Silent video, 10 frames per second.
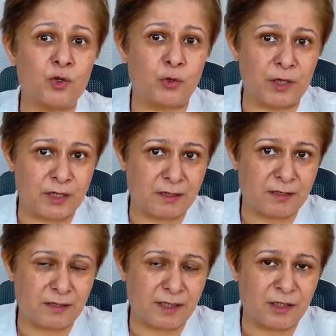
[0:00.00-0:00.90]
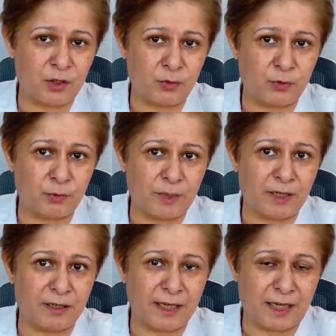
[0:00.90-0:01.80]
choices into
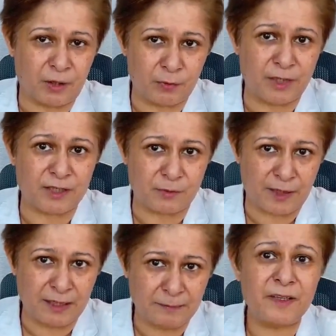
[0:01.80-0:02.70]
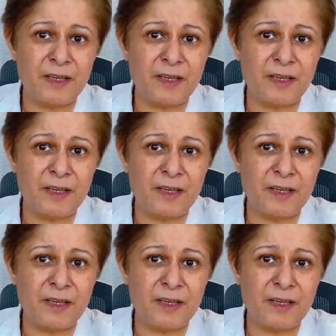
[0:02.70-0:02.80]
account as well.